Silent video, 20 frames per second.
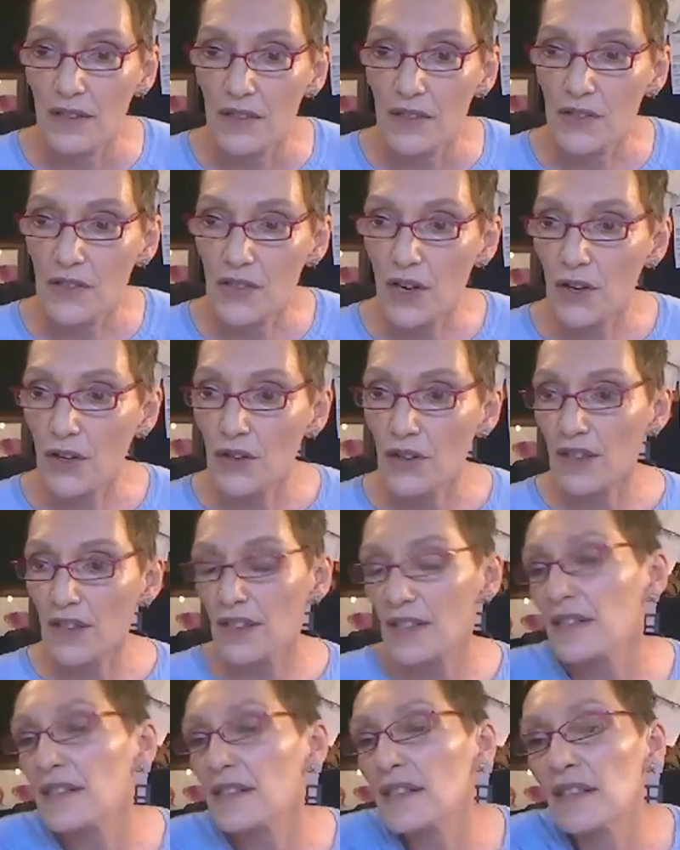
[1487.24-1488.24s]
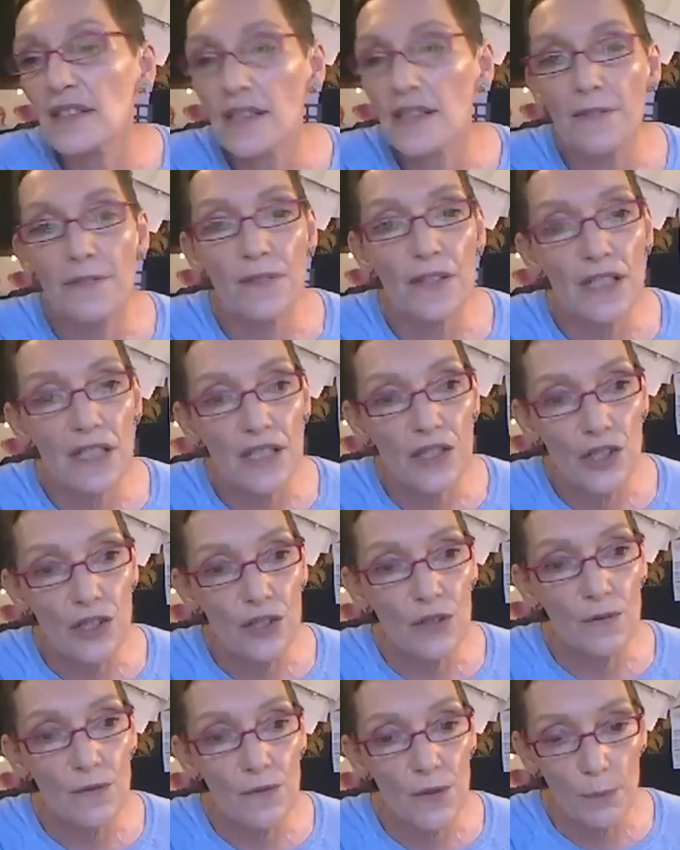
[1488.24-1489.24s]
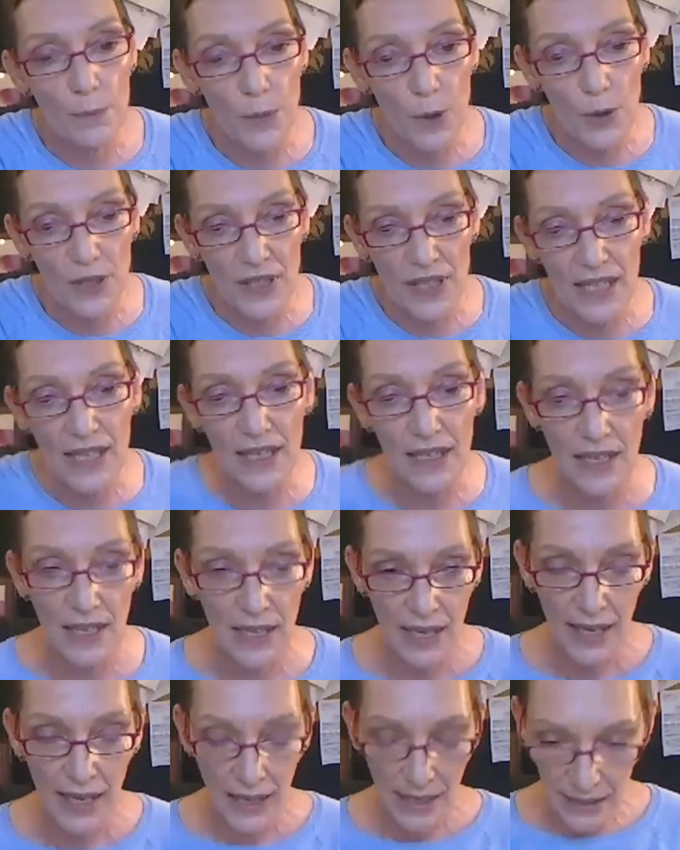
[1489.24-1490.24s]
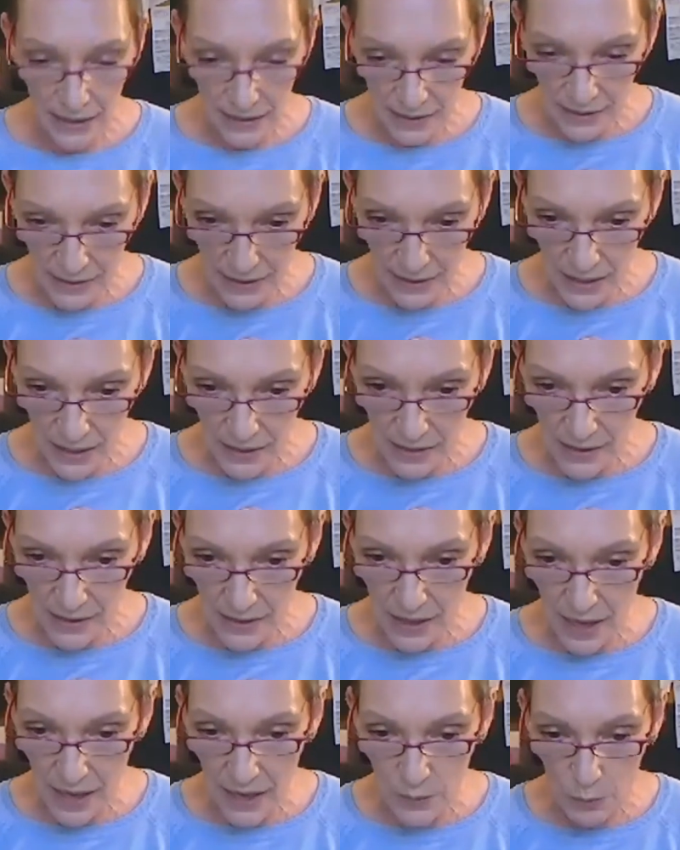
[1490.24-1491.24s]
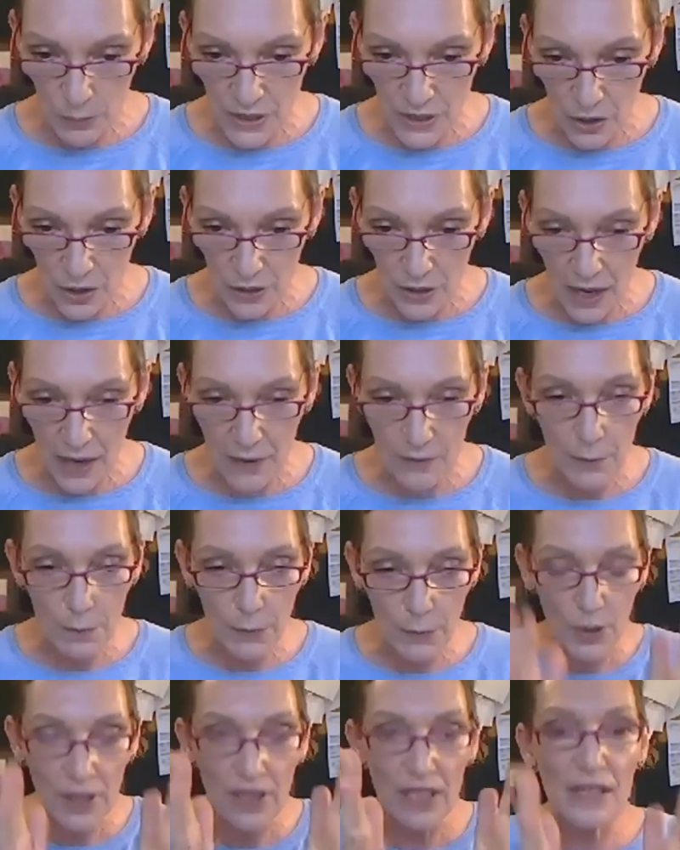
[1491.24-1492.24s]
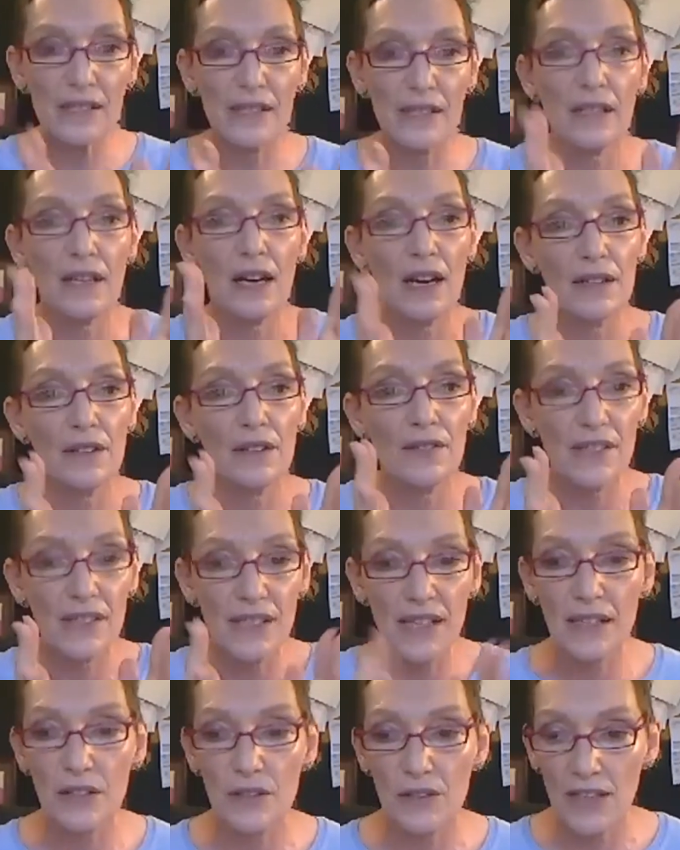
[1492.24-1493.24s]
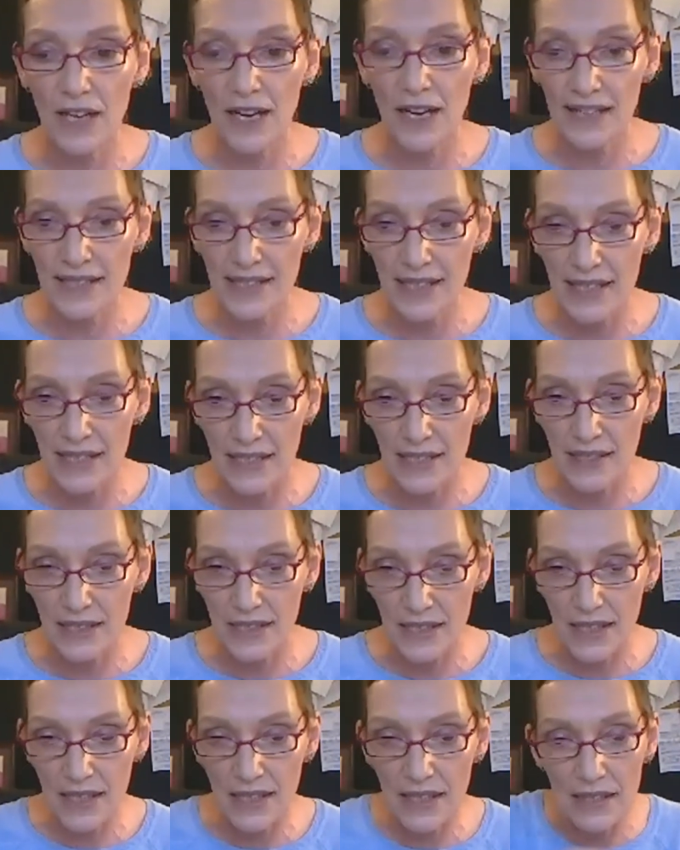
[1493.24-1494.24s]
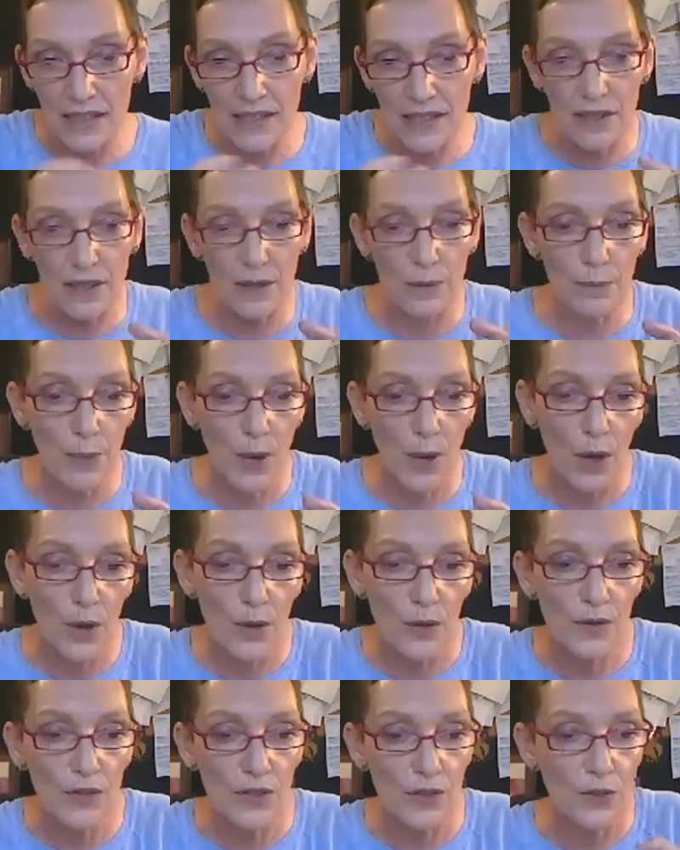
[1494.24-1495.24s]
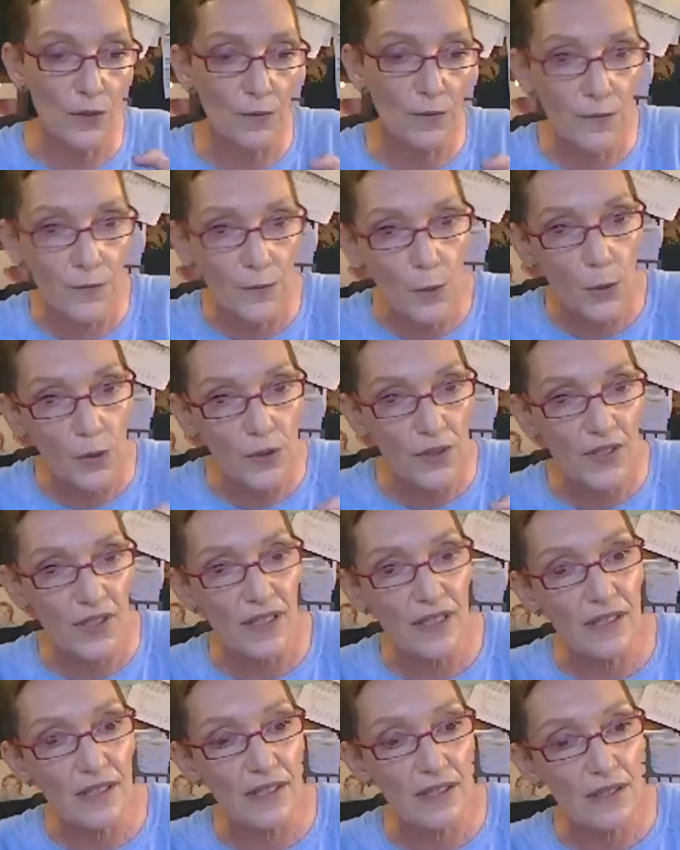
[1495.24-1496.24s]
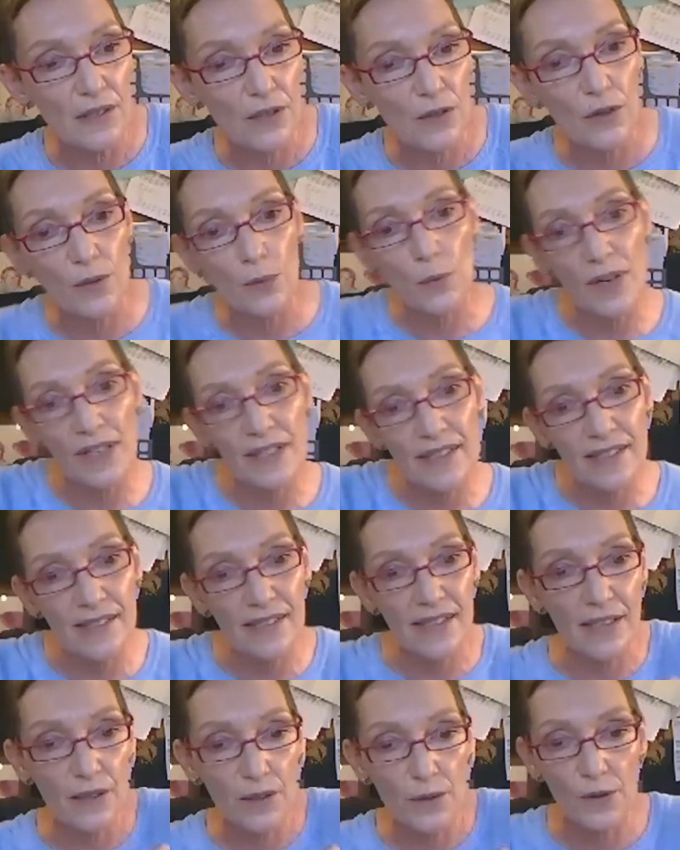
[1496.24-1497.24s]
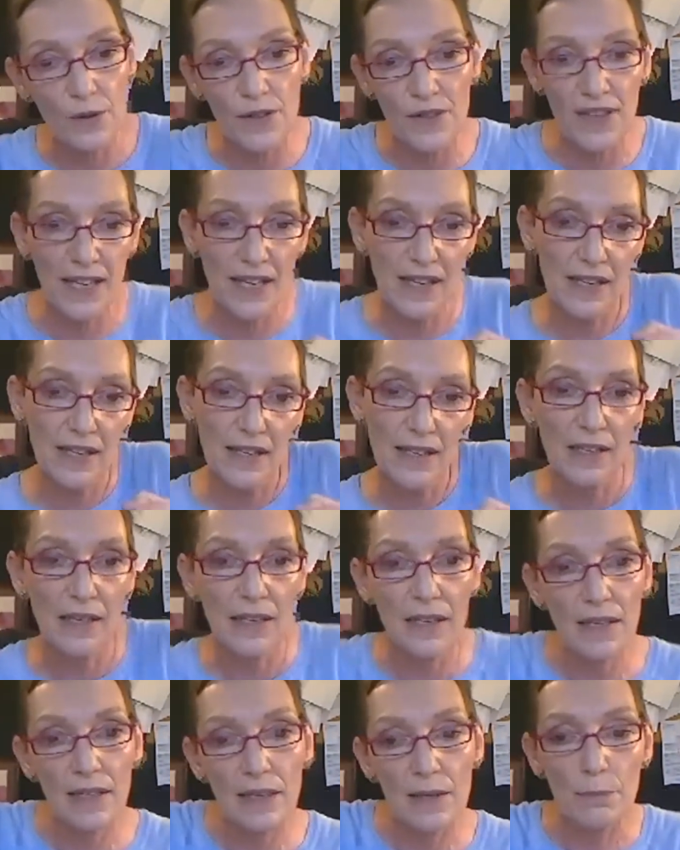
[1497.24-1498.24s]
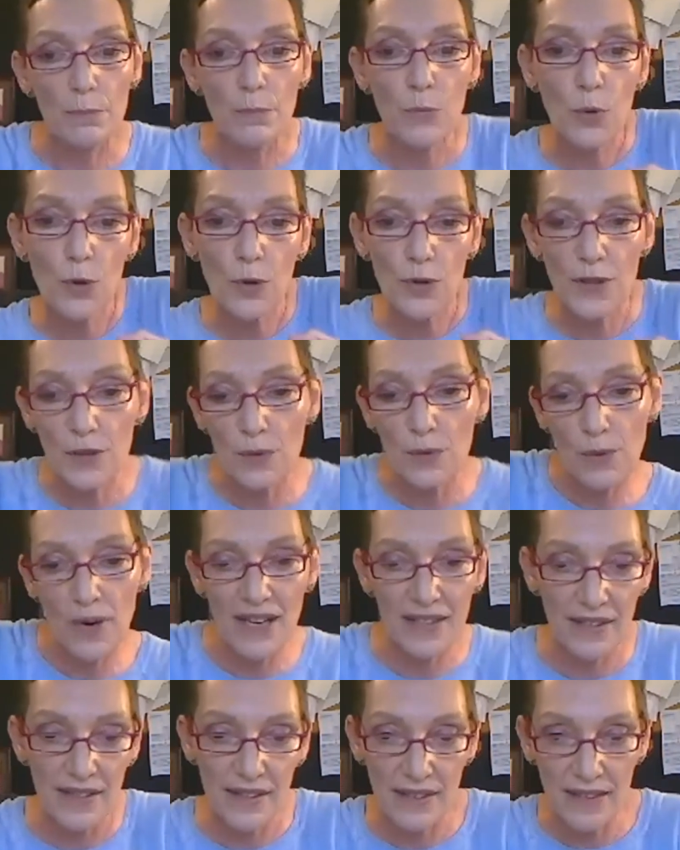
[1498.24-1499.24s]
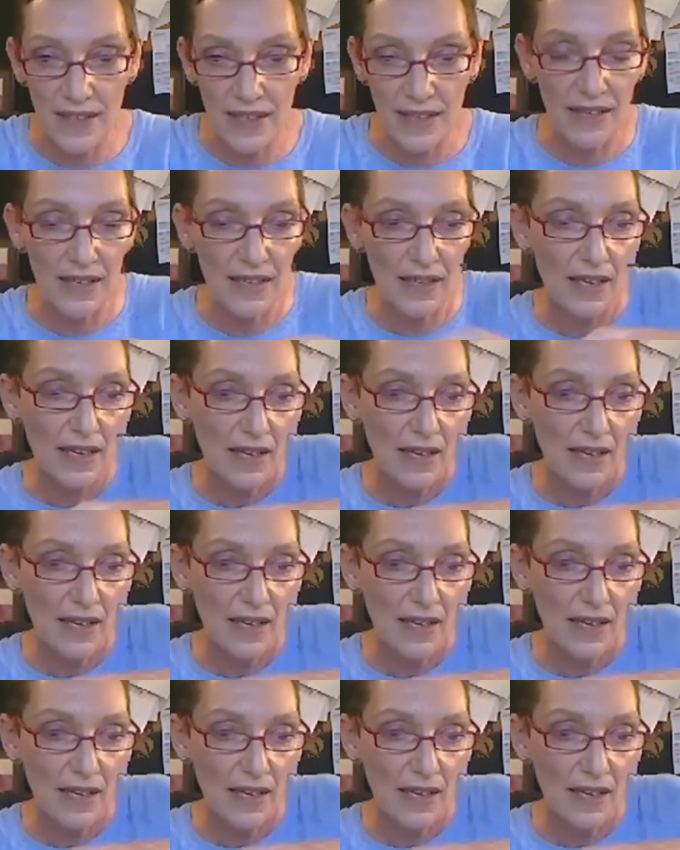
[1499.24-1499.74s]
So this is a definition of the body. It says that we don't have a body as a kind of single identity. It's composed of forces, not one single thing, more than one thing,